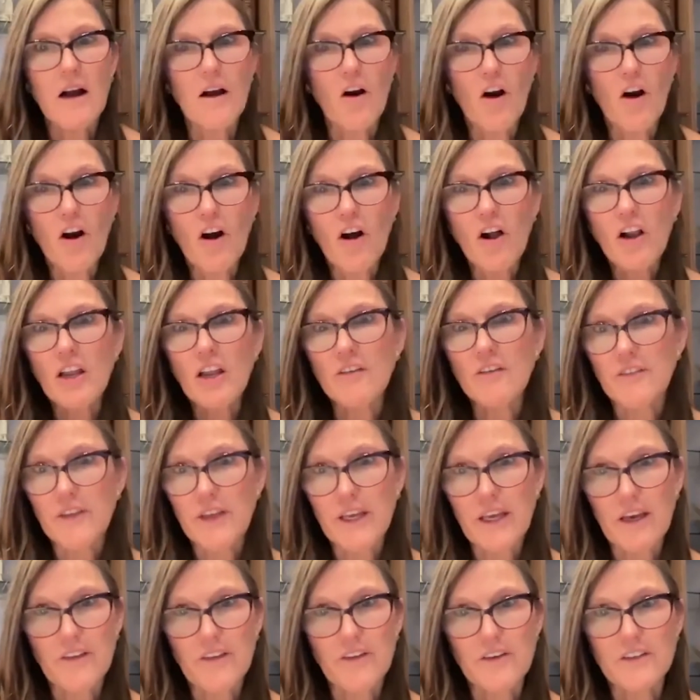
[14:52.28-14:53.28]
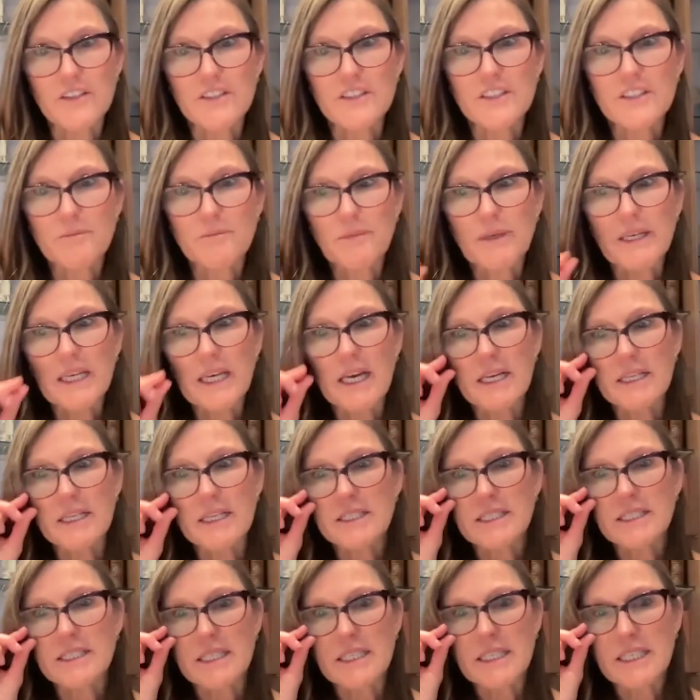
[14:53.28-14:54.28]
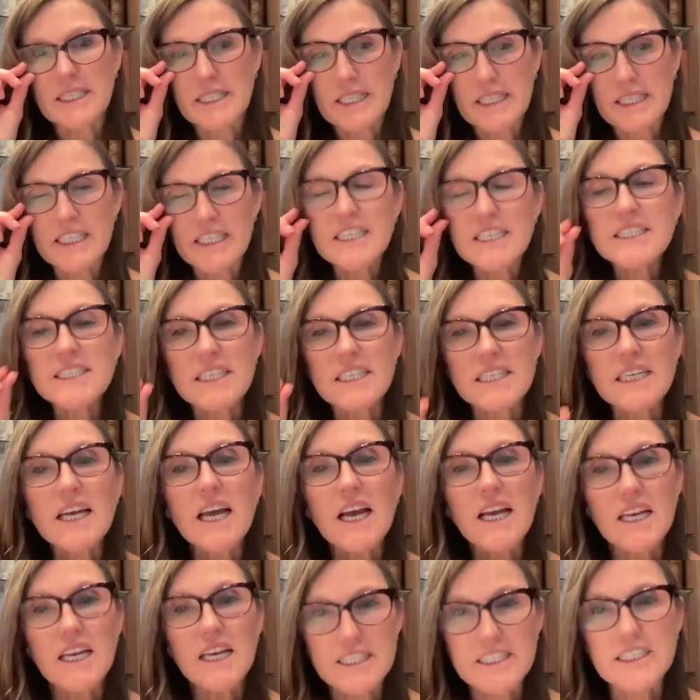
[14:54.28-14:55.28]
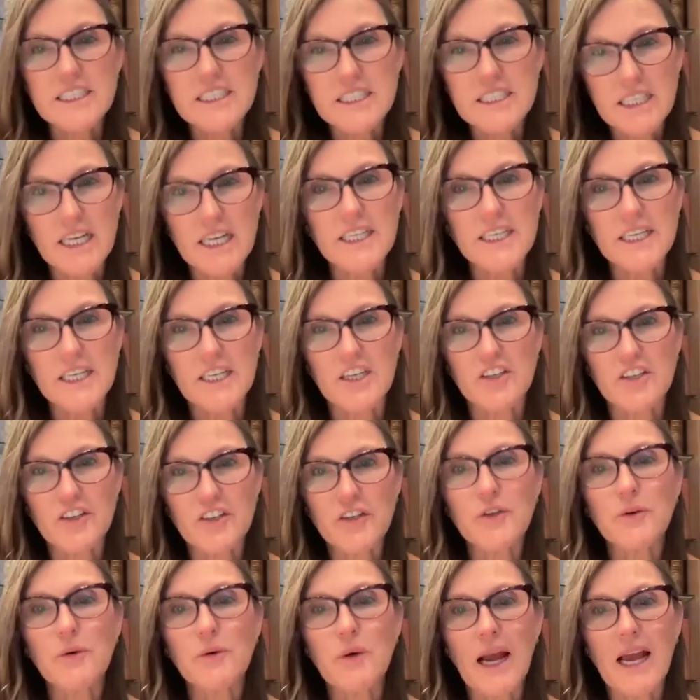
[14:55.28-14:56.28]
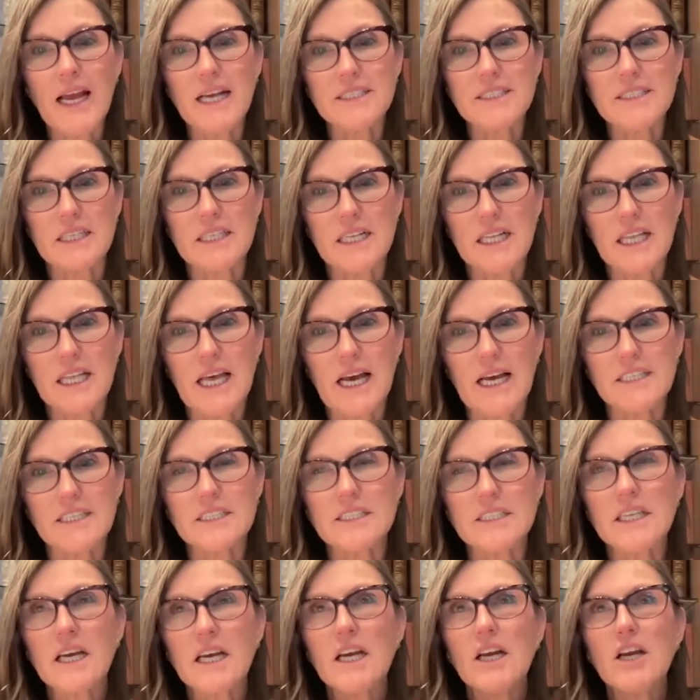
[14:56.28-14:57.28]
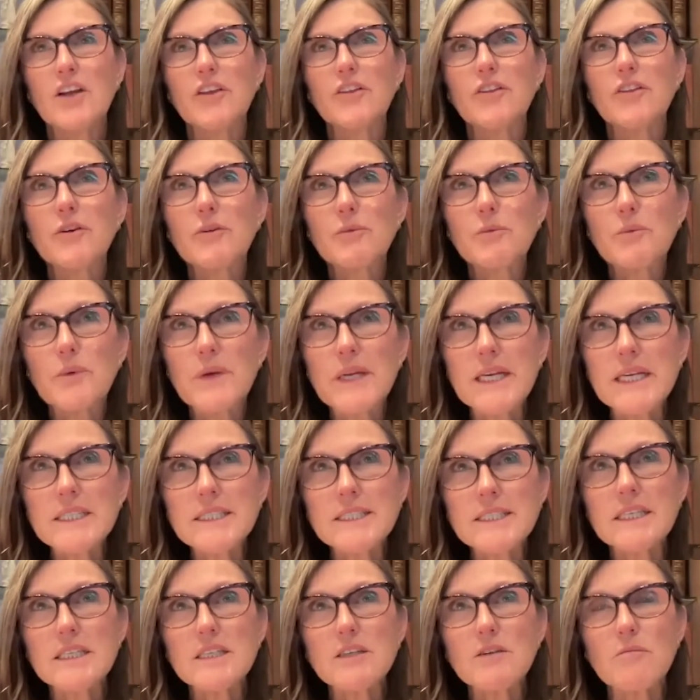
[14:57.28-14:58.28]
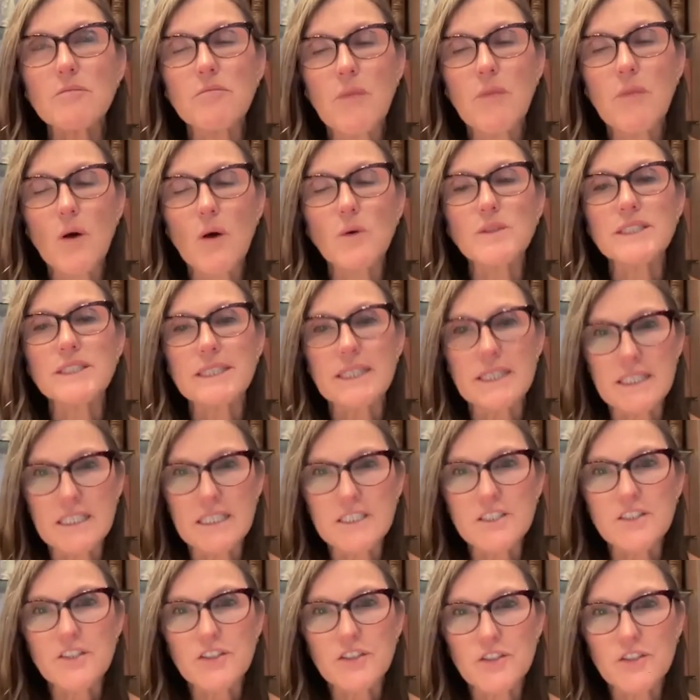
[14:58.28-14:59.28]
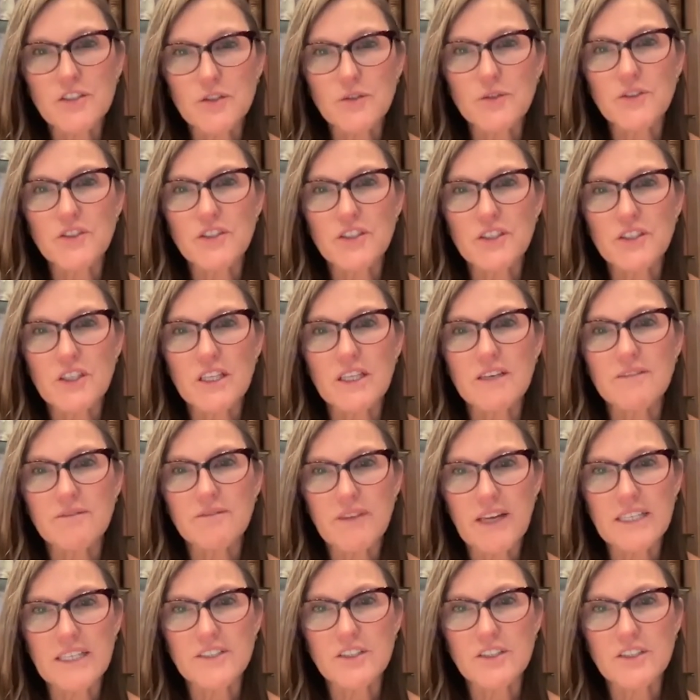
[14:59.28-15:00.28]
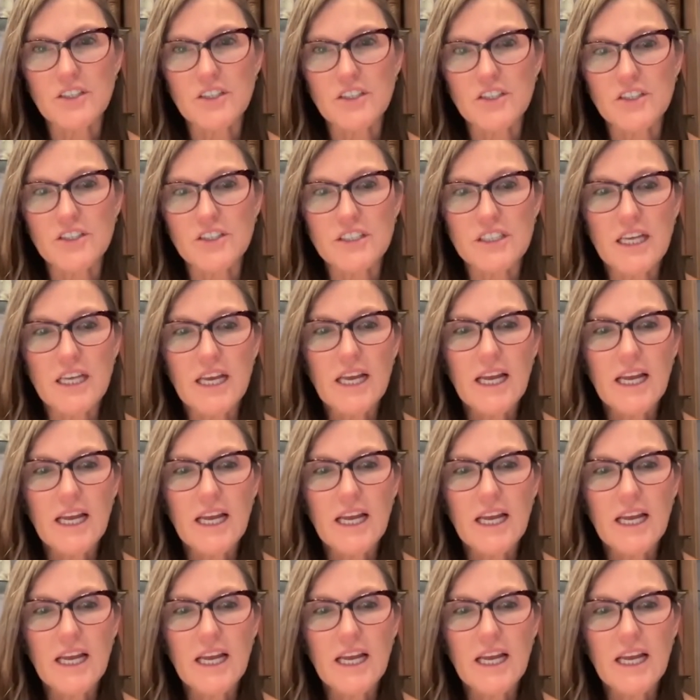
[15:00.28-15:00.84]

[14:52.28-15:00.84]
all of the others because it is an exciting new asset class. The reason most institutional investors